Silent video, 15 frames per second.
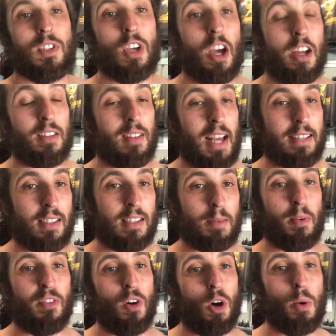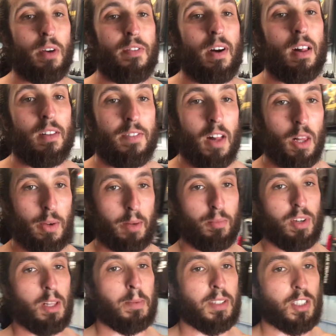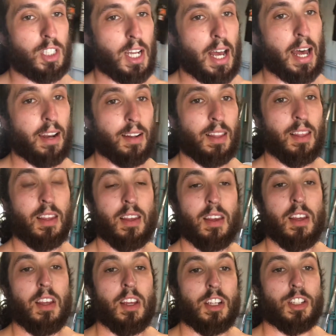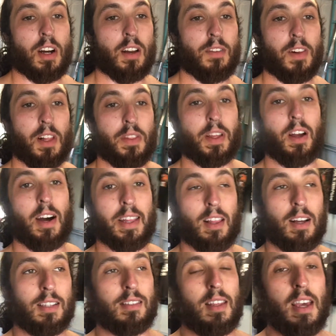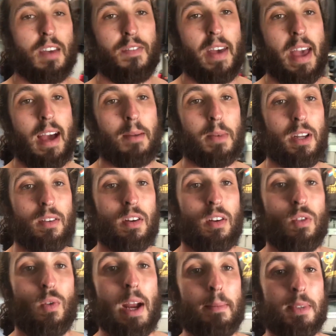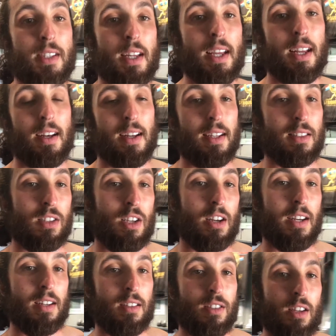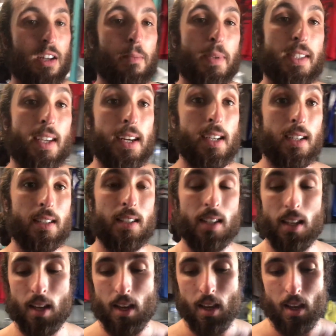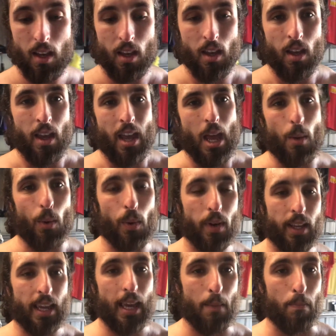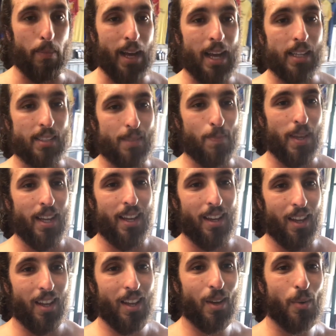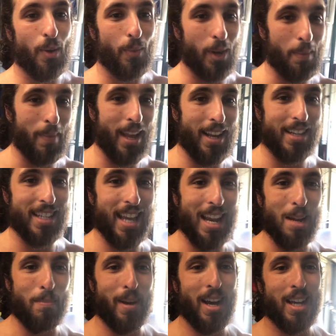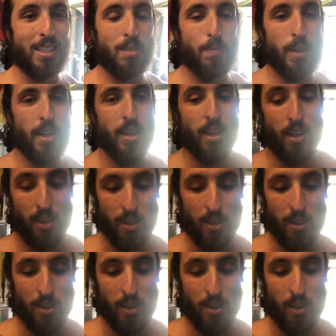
So as I said before, we're following Prilipin's chart, trying to follow the guidelines there for how many reps to hit at certain percentages. And we want to keep bar speed, we want to maintain bar speed.